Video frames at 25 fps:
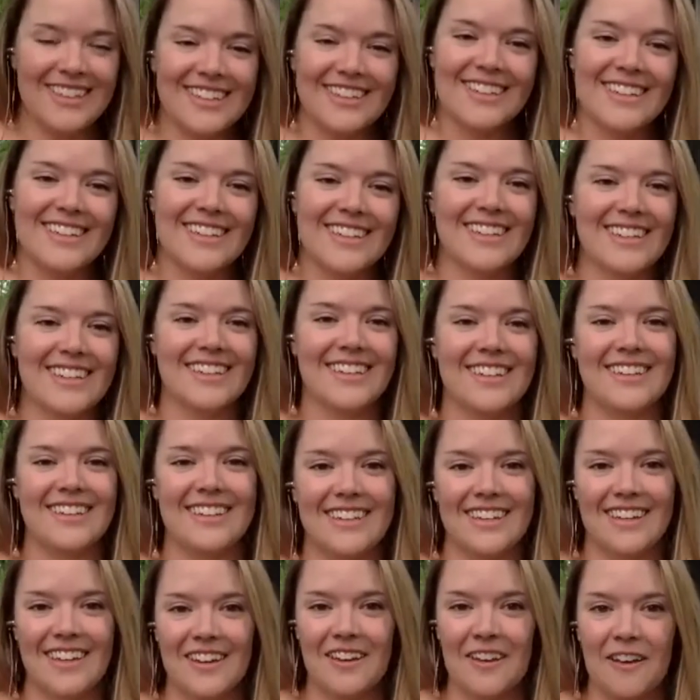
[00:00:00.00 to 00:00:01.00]

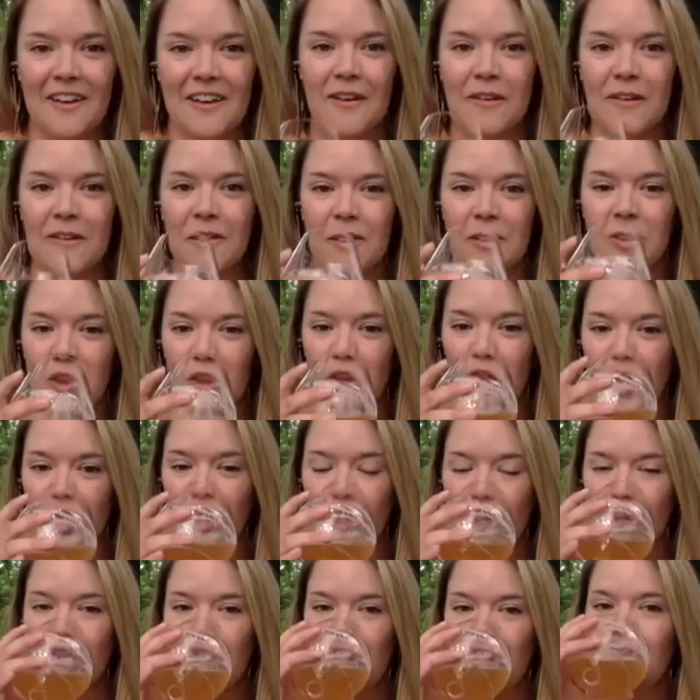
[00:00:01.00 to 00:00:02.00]
Actually,
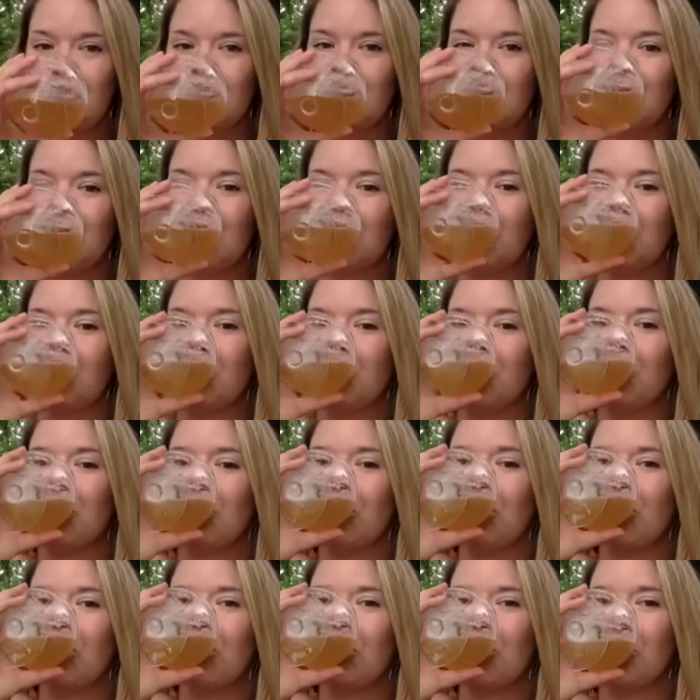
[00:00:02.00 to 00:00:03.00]
my first question
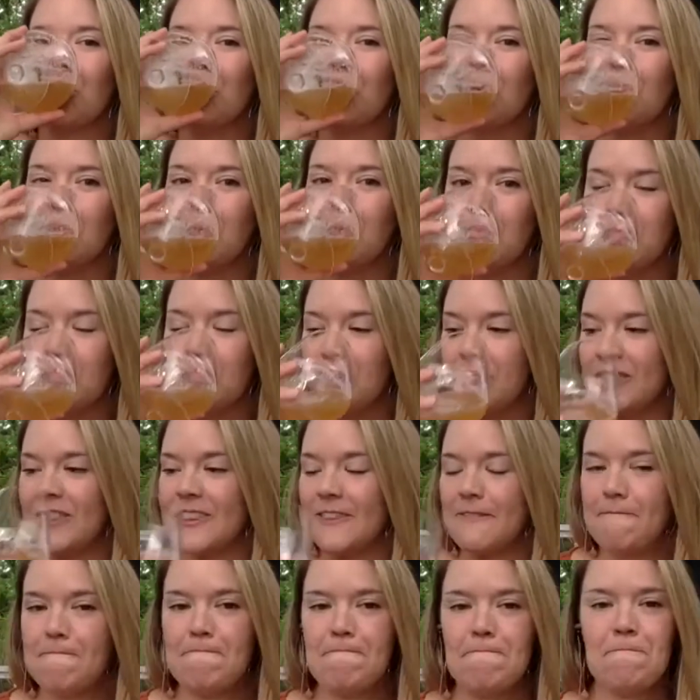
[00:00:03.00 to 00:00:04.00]
is related to your story.
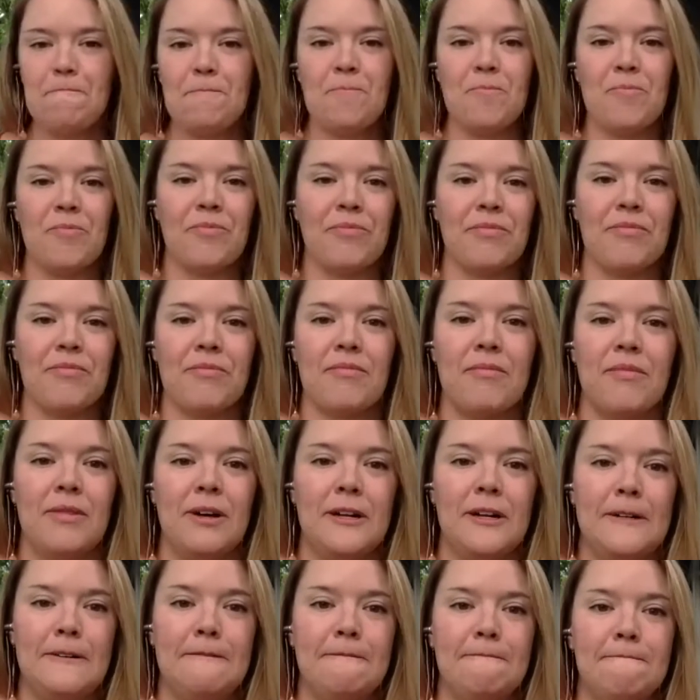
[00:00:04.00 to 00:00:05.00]
How in the world
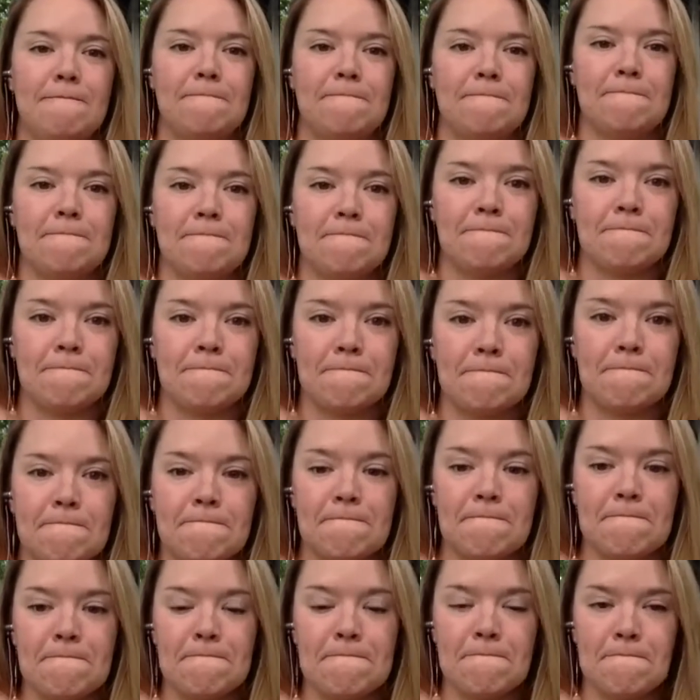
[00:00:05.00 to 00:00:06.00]
did you get into all
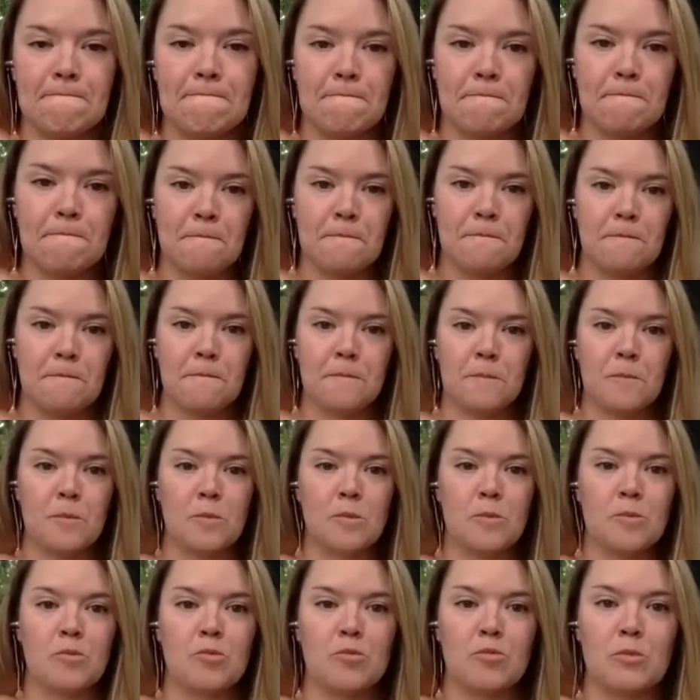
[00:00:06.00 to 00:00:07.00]
of Whole Foods
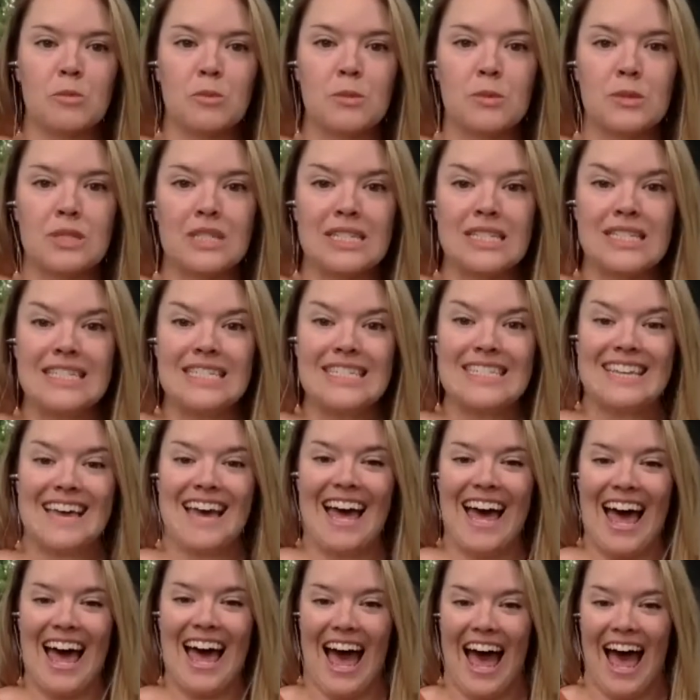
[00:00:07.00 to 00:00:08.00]
within your
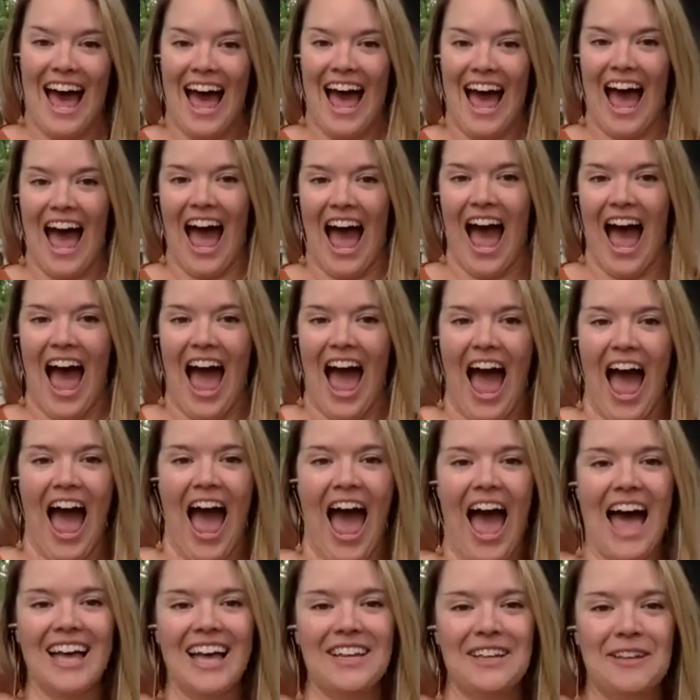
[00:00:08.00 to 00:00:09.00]
first
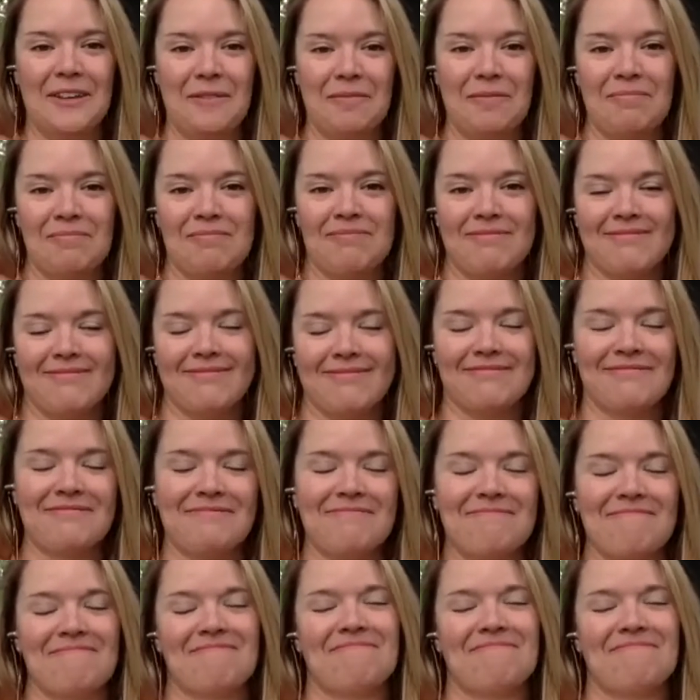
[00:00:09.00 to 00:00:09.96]
launch? That's amazing.